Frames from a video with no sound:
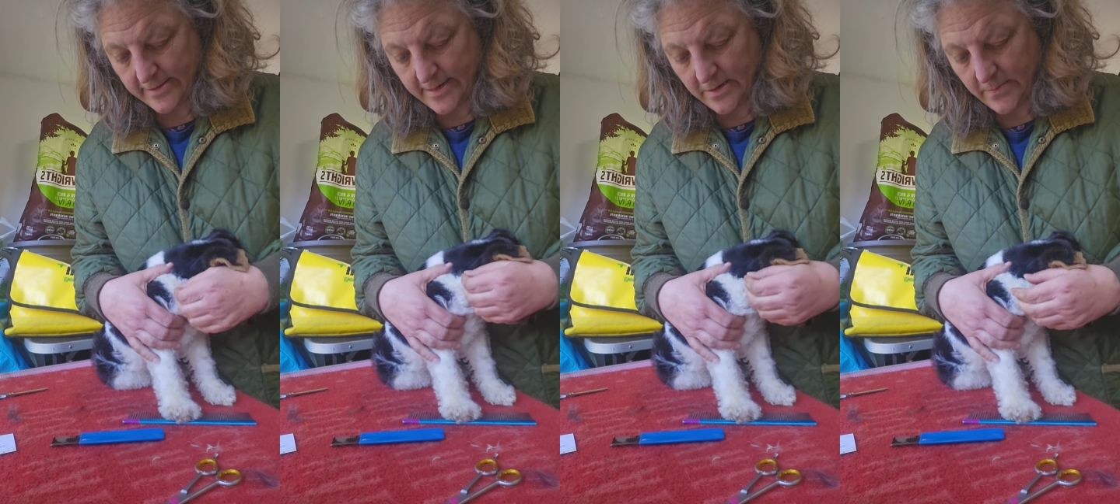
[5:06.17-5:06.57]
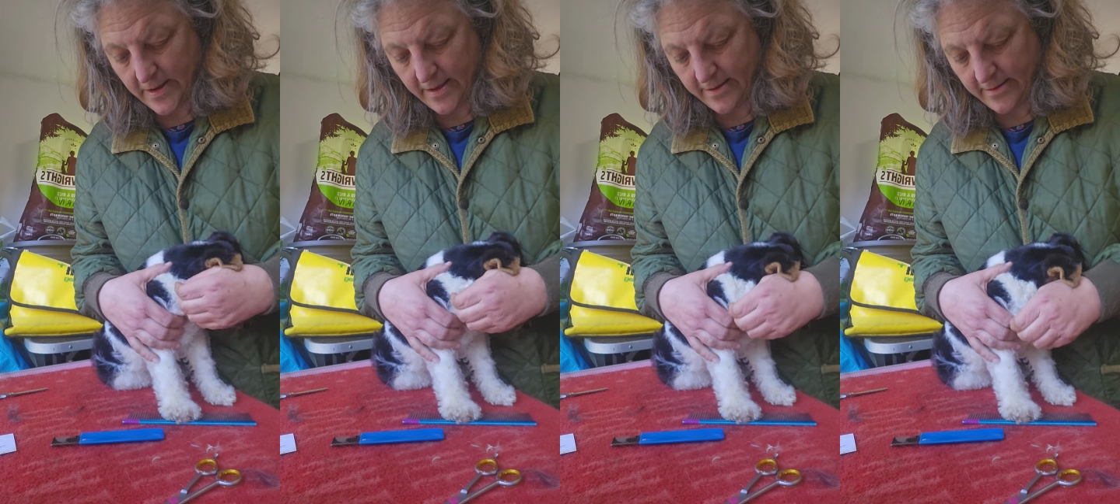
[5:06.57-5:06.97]
a little
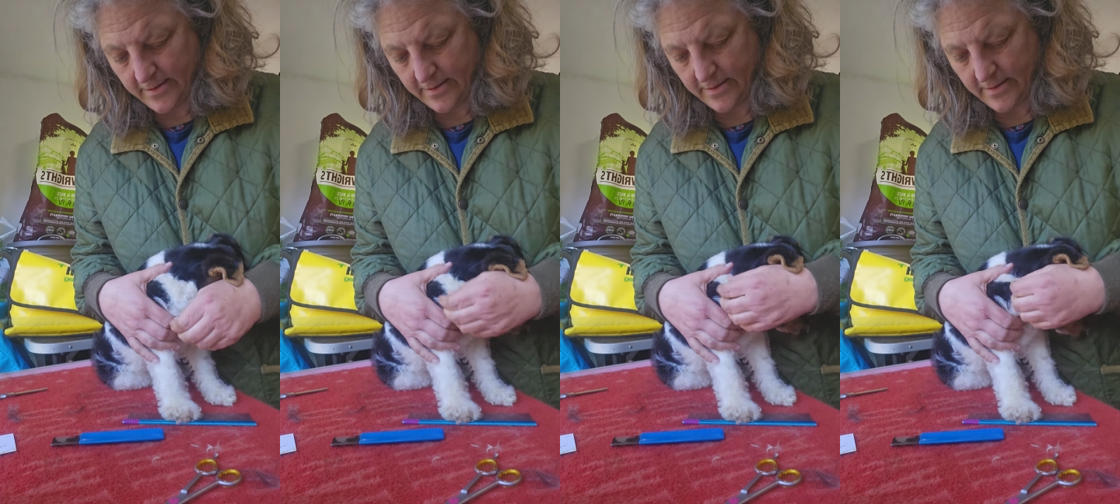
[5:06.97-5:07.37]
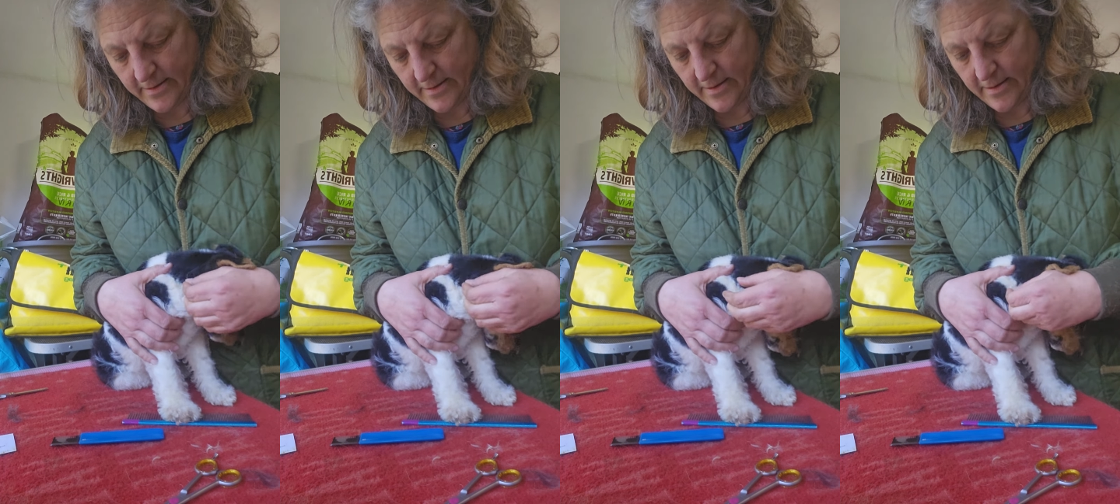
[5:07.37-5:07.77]
bit
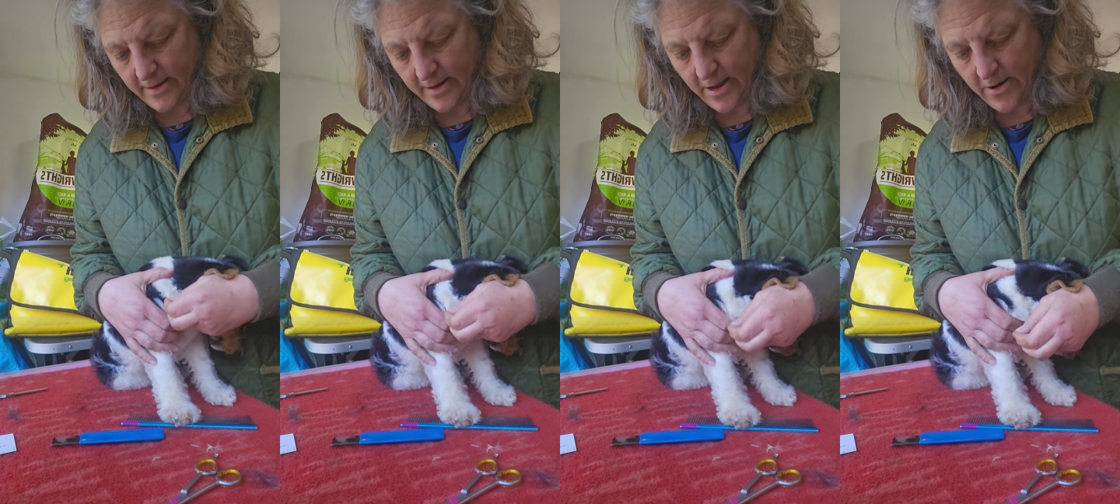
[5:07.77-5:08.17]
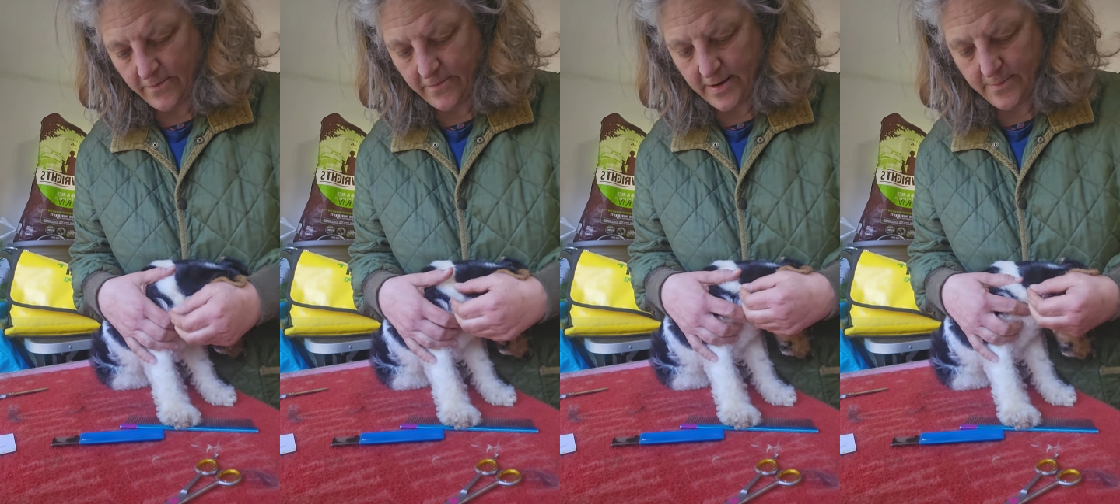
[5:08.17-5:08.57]
and
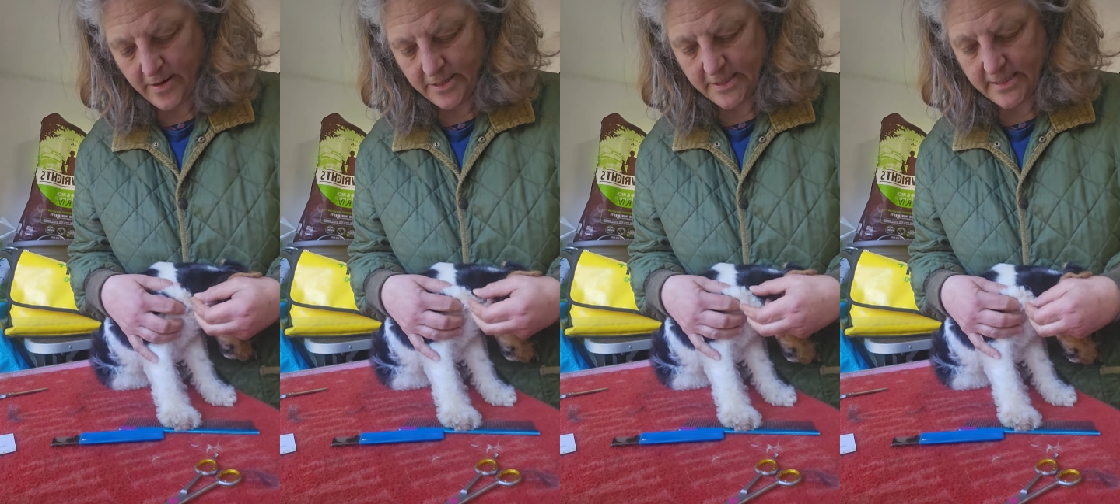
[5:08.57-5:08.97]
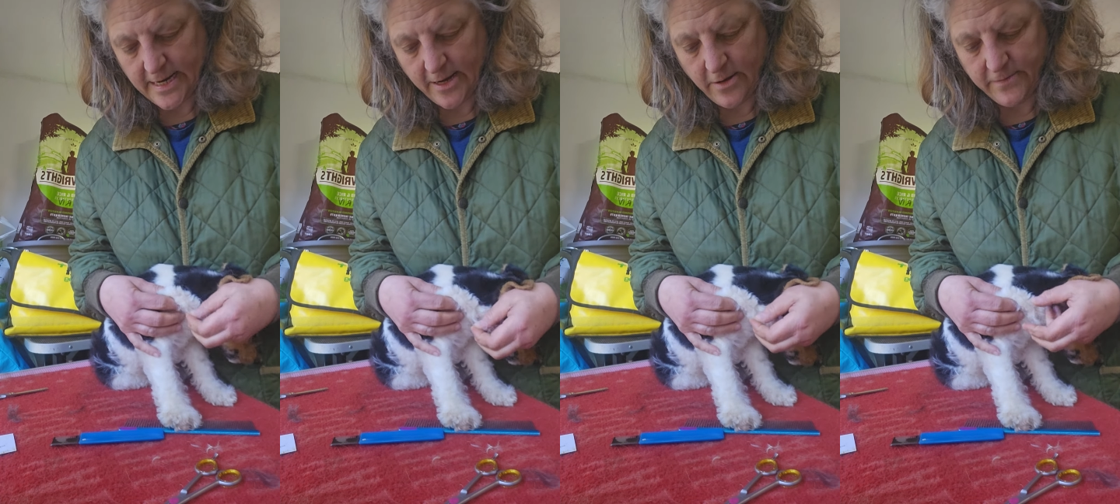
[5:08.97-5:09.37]
hopefully manage to
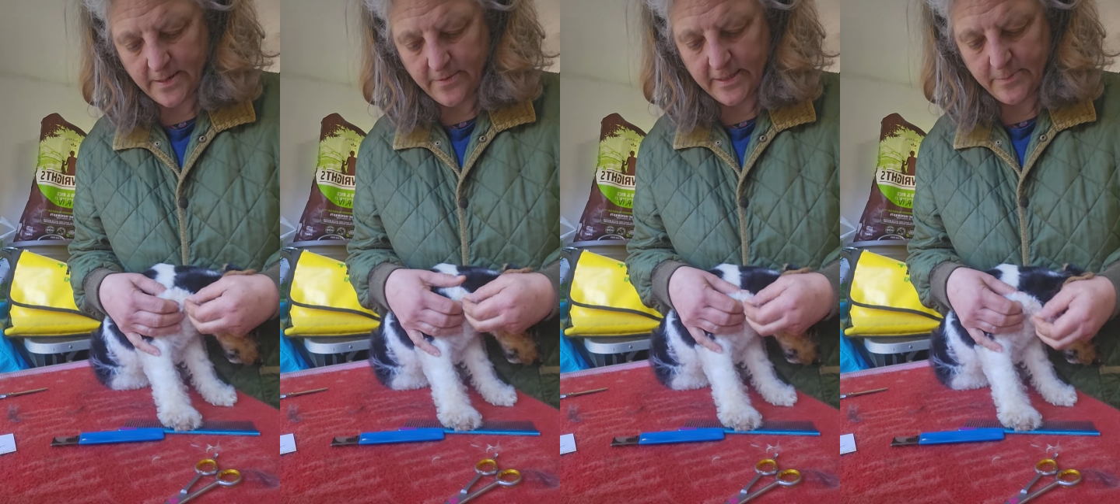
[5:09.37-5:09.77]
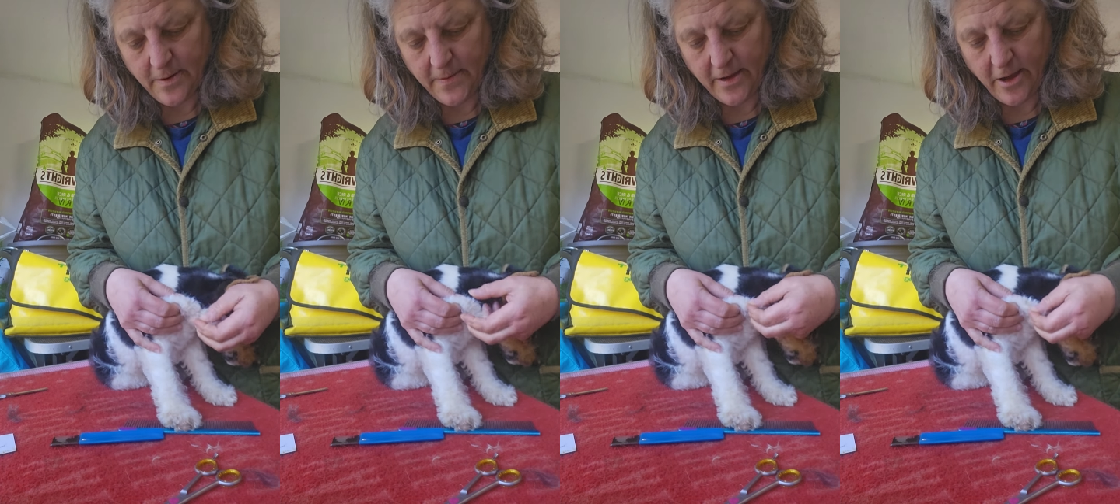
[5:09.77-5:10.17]
take off some of this
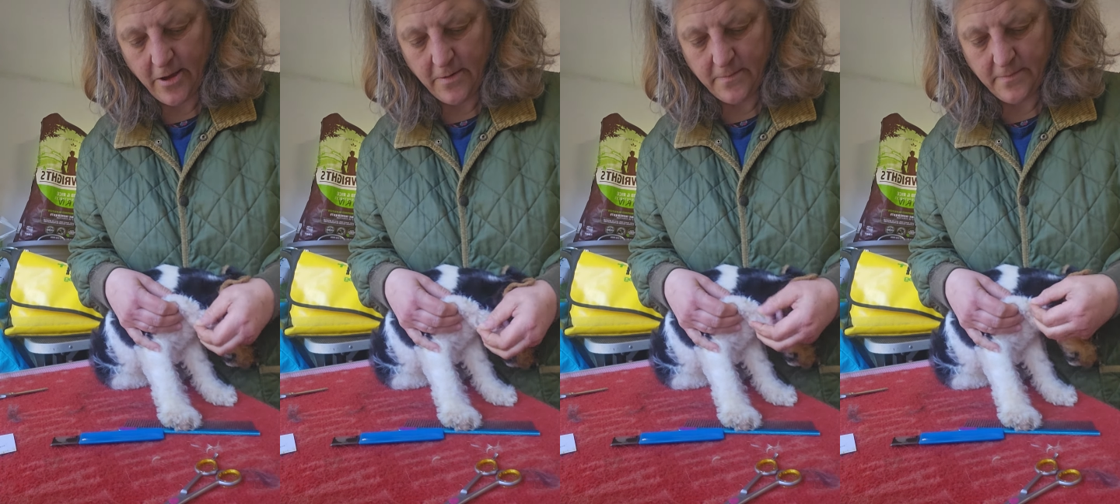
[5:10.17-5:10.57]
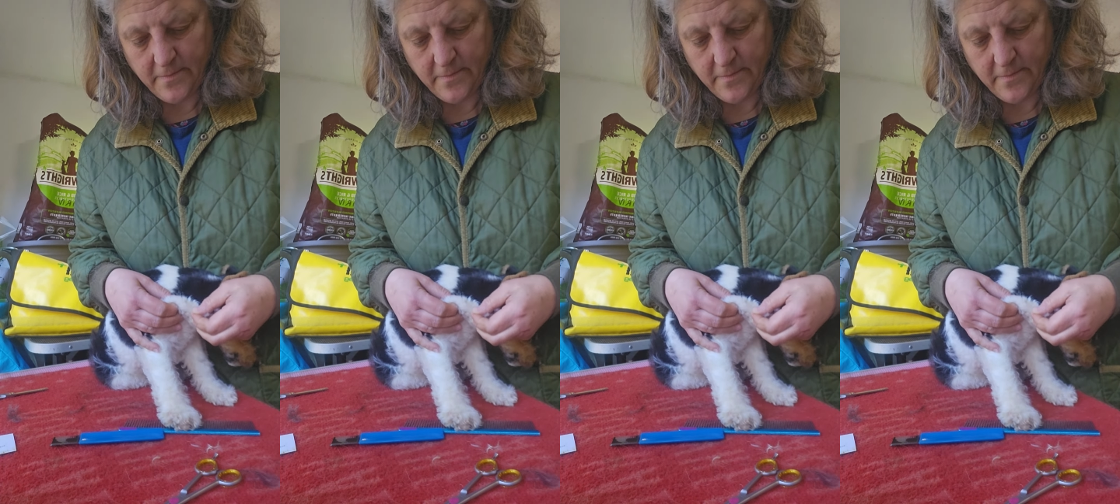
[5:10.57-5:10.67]
puppy coat.